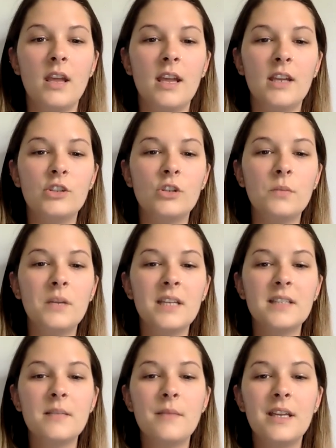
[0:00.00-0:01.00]
It should be
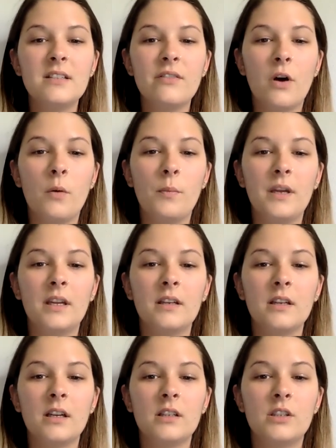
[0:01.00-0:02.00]
as a means of
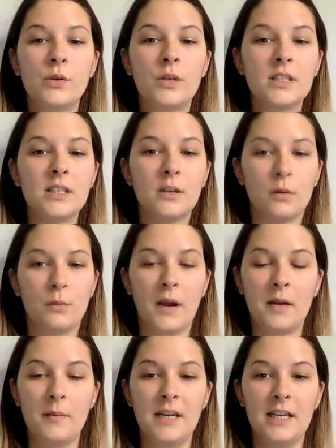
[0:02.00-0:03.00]
helping to consider
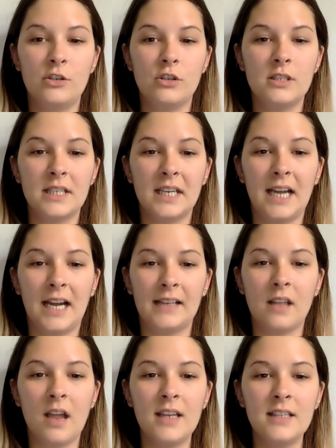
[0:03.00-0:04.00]
recommendations and
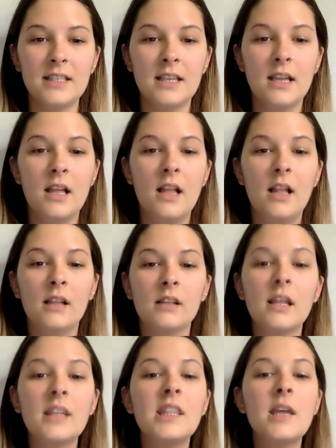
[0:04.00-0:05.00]
guidelines.
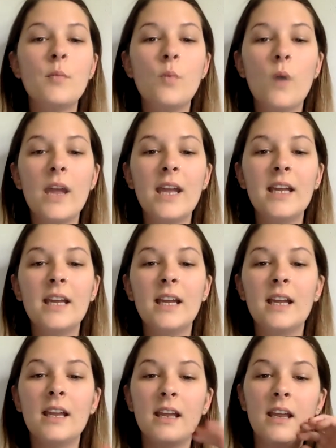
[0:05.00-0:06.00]
Let them weigh
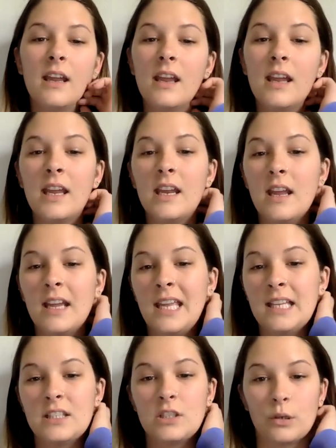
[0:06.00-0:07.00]
it
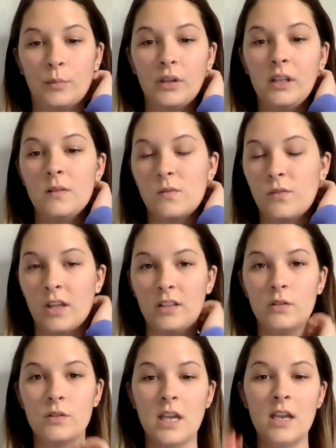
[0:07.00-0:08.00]
against their beliefs,
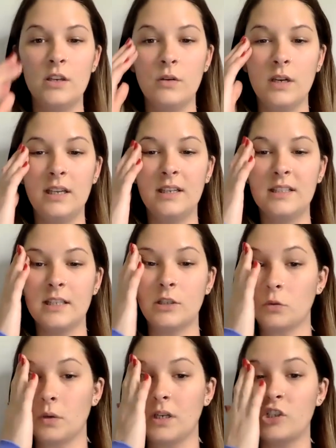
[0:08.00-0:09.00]
values, and unique
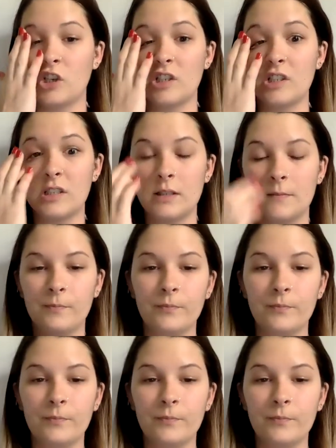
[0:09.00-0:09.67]
situations.